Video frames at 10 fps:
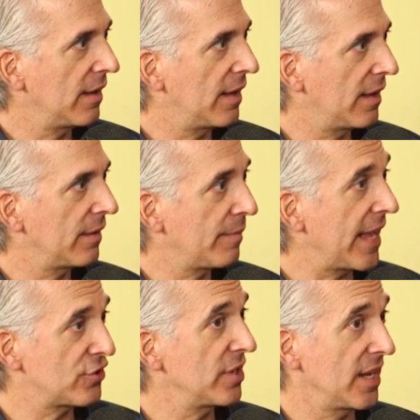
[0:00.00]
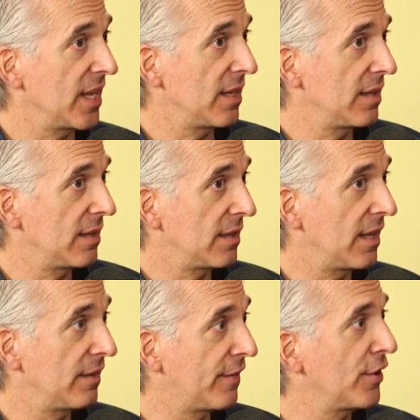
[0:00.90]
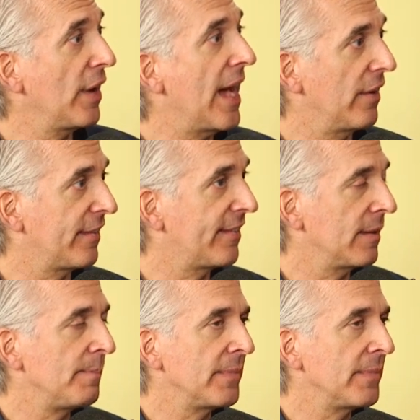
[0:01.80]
uh, patient in, in Still Alice.